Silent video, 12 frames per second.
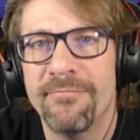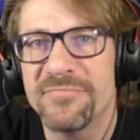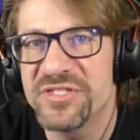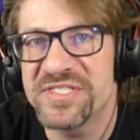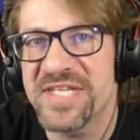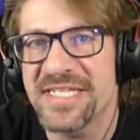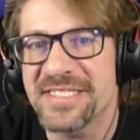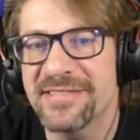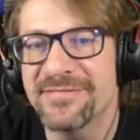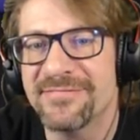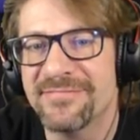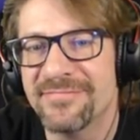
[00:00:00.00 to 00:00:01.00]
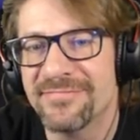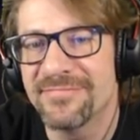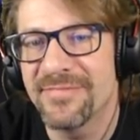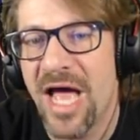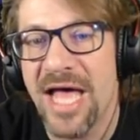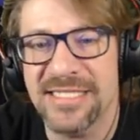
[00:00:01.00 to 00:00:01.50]
Just asking.
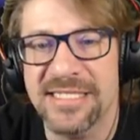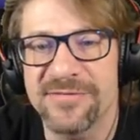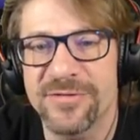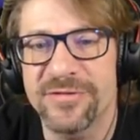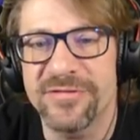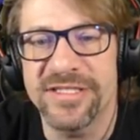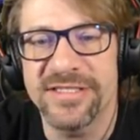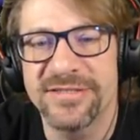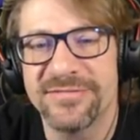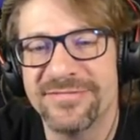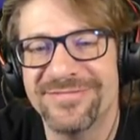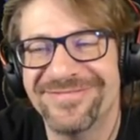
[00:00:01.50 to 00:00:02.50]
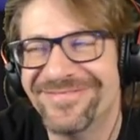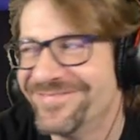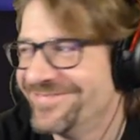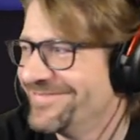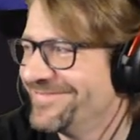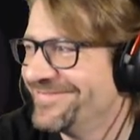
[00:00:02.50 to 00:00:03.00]
Asking for a friend.
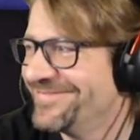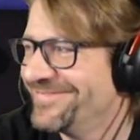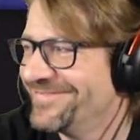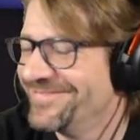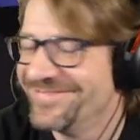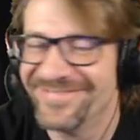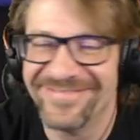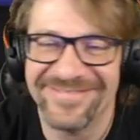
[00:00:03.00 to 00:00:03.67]
I